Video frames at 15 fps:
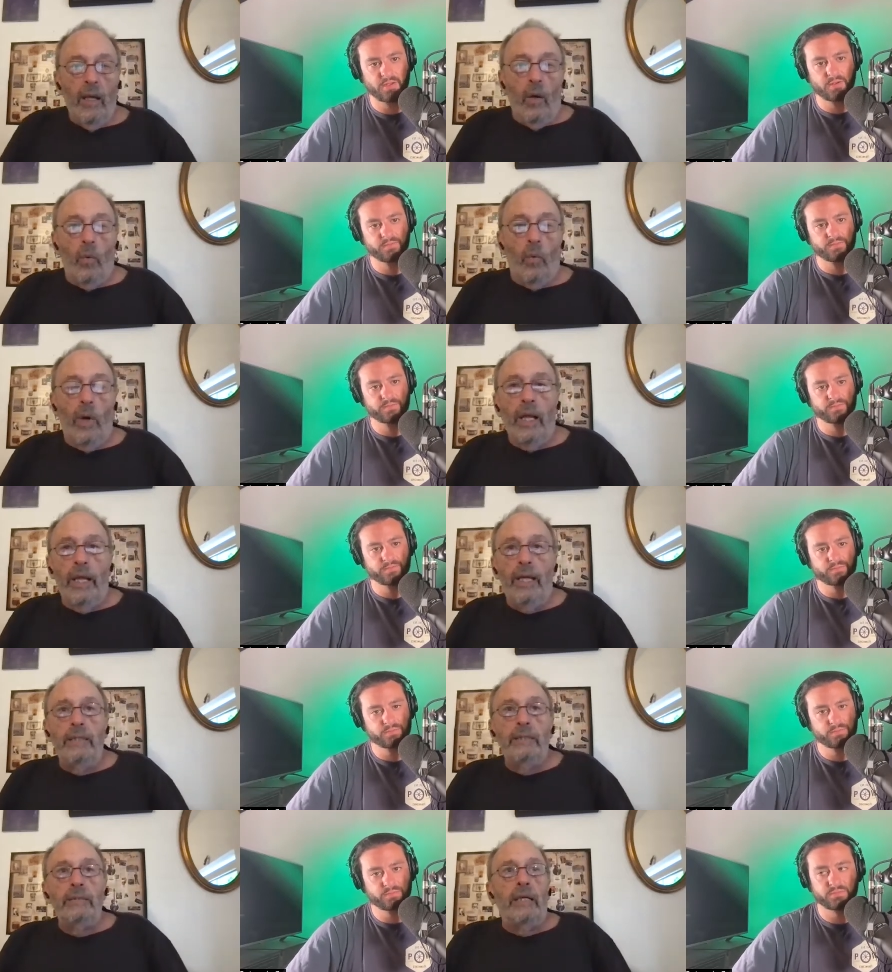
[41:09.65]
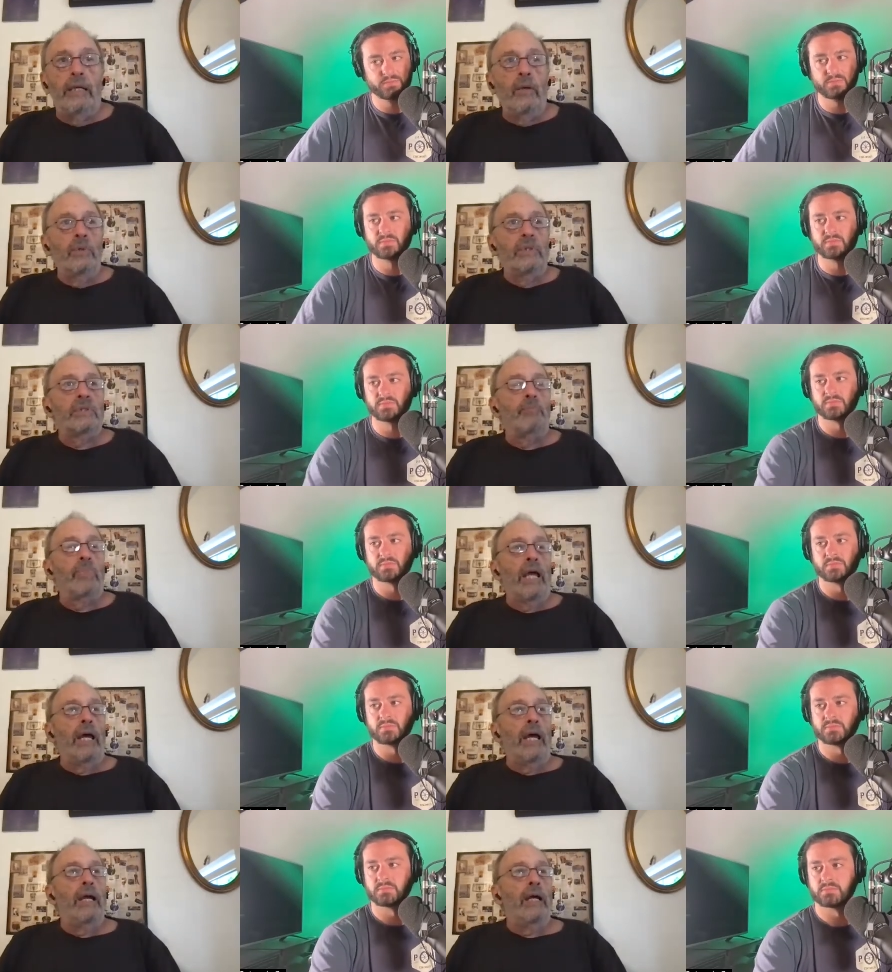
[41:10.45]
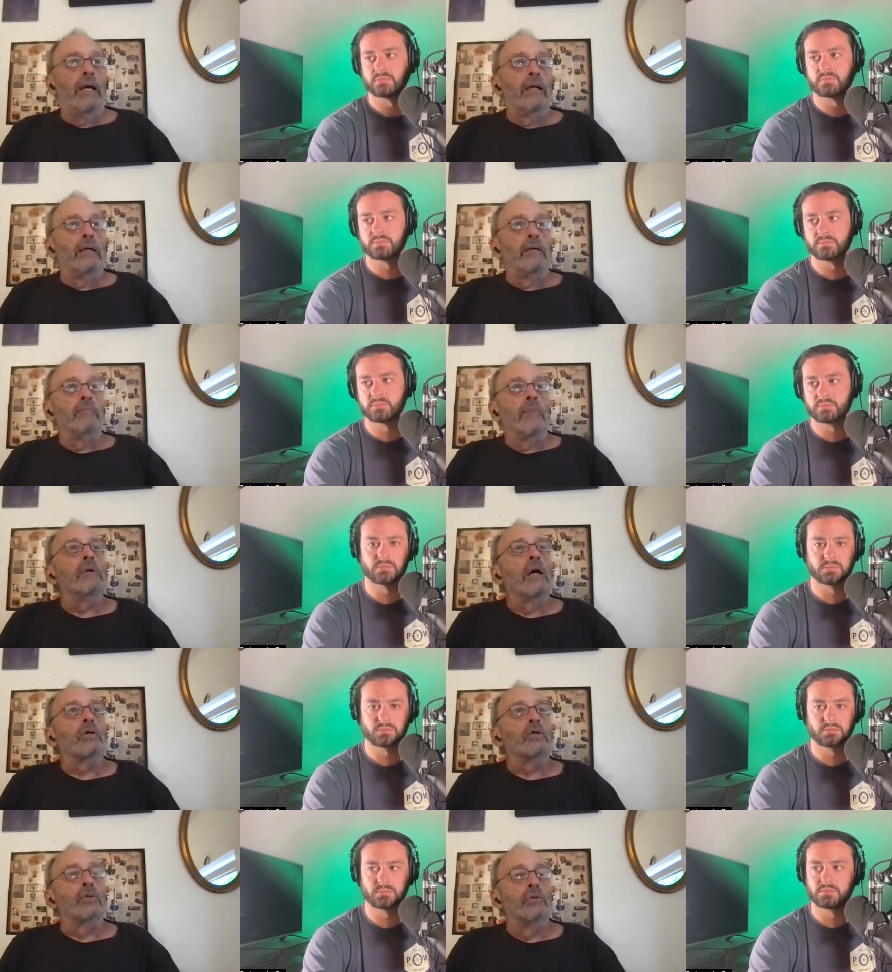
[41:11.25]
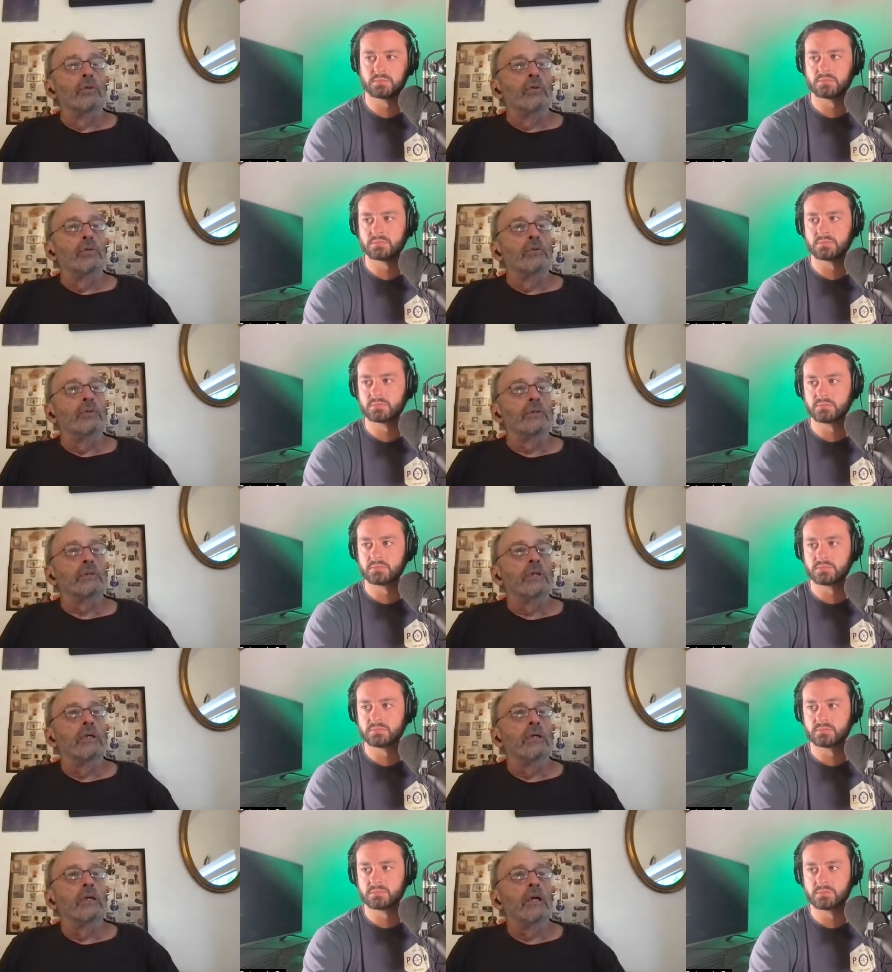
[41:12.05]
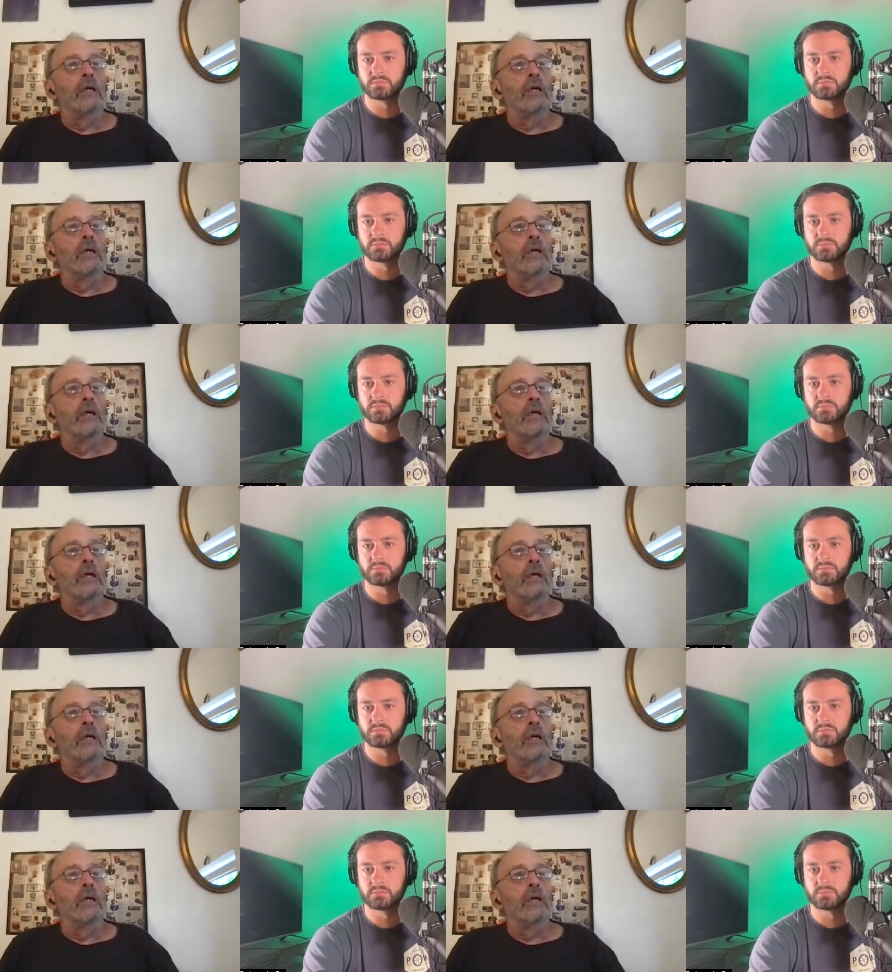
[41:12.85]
Speaker 1: Well, he he was playing a, a cruise,